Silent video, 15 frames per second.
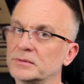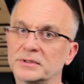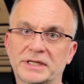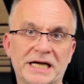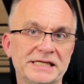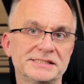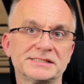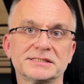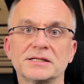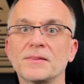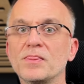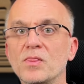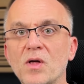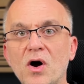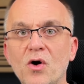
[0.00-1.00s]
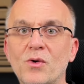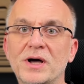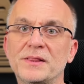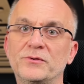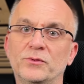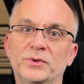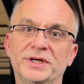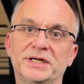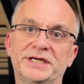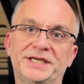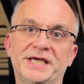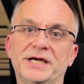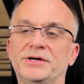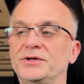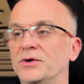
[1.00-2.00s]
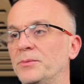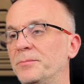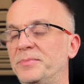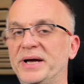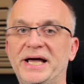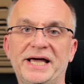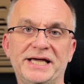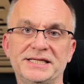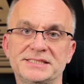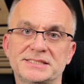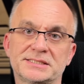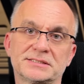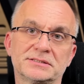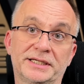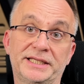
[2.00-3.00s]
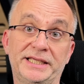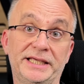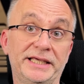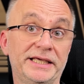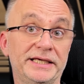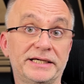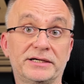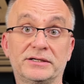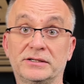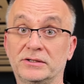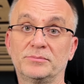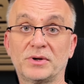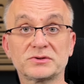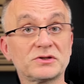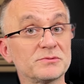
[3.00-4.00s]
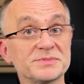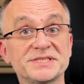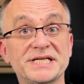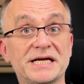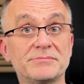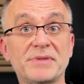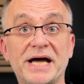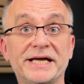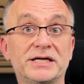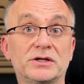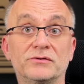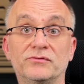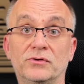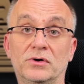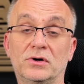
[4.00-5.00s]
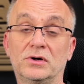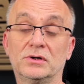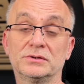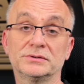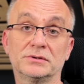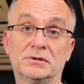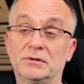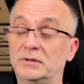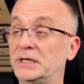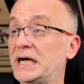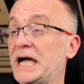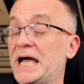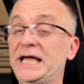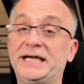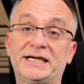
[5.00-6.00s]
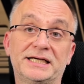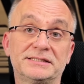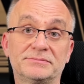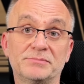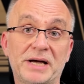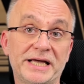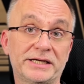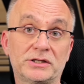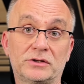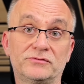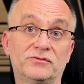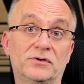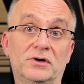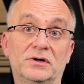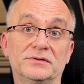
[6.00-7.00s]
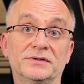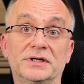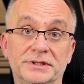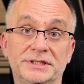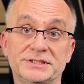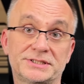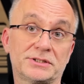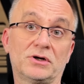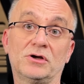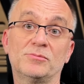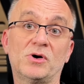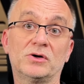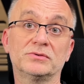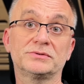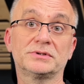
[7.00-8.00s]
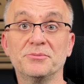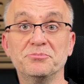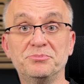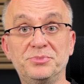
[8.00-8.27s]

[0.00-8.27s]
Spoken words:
Guys, no one will hear your bass, kick, bottom snare microphone or hi-hat microphone in solo mode.